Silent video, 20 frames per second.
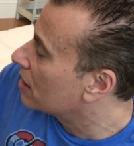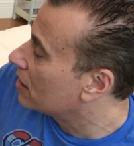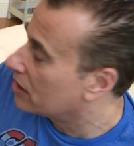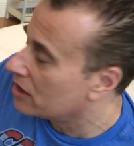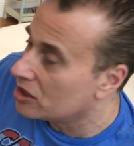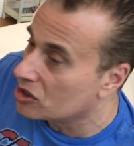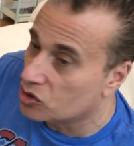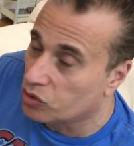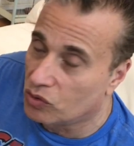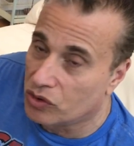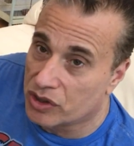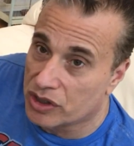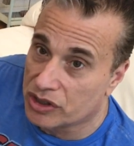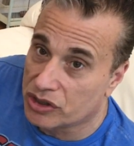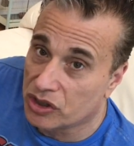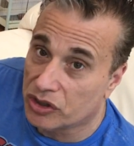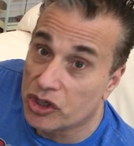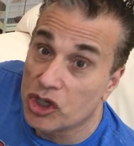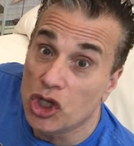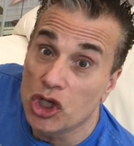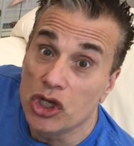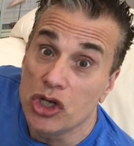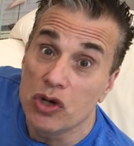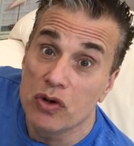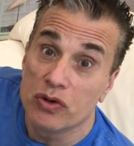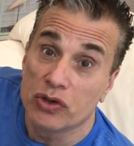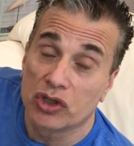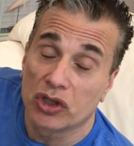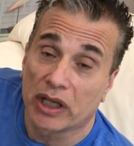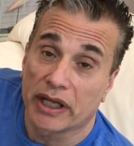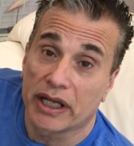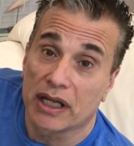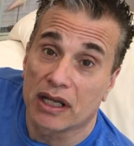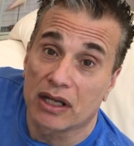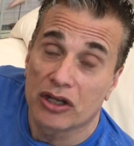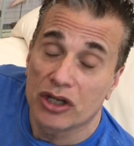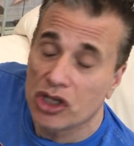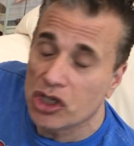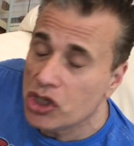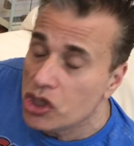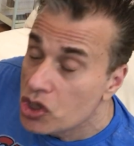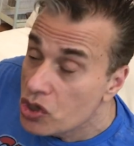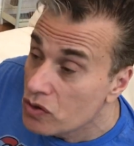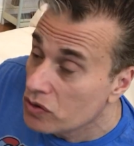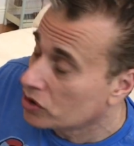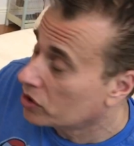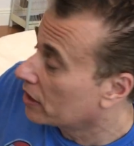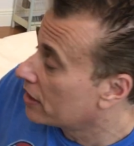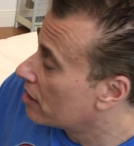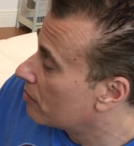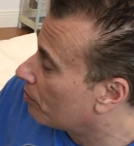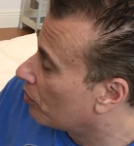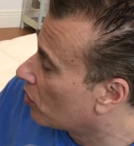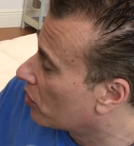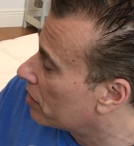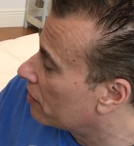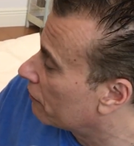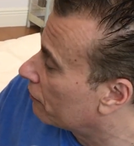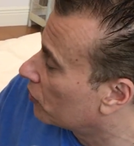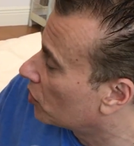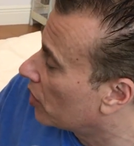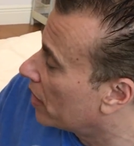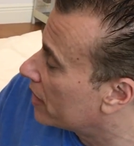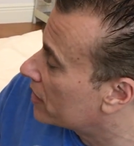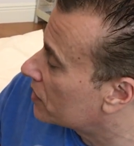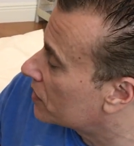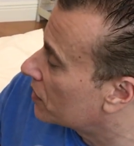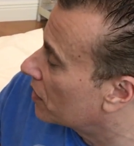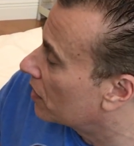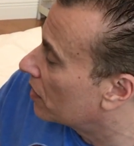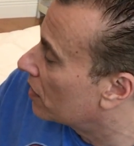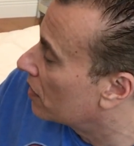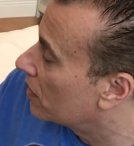that these words are hugely, hugely important for us.